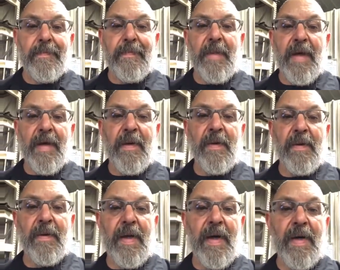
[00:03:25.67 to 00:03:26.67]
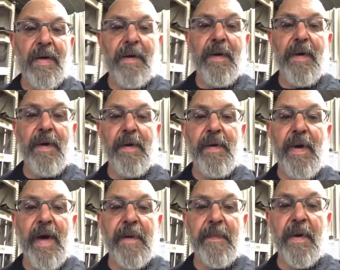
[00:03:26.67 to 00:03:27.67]
not a whole lot new
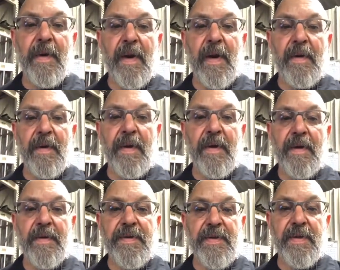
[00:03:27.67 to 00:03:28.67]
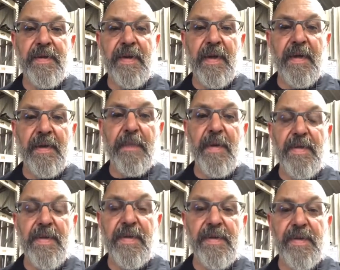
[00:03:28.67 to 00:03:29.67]
happening around here. It's just kind of
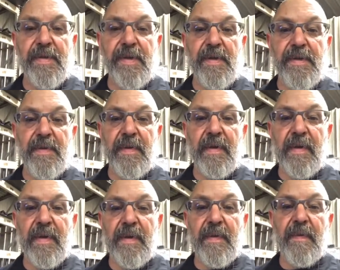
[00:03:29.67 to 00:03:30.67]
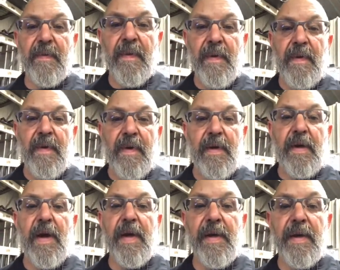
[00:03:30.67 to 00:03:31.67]
business as usual and
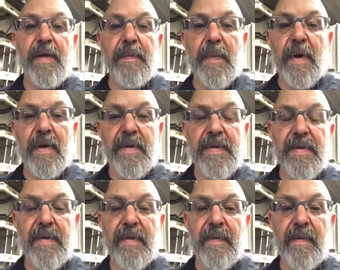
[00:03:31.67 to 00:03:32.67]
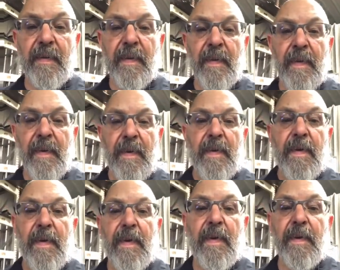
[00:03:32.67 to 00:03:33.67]
cranking out parts. And
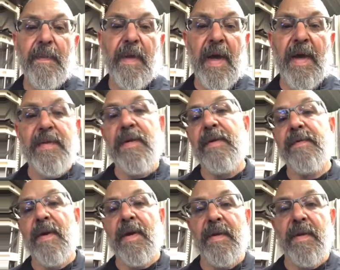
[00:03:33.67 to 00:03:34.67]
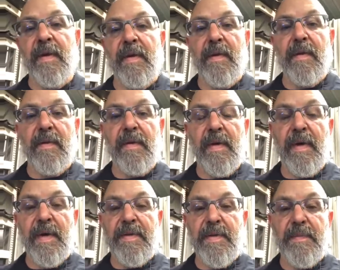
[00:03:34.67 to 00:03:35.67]
the guys over at the
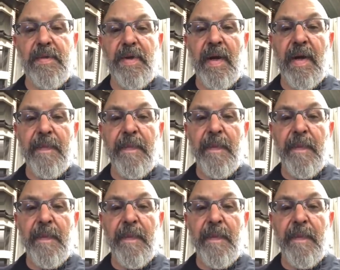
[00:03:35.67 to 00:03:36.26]
custom shop,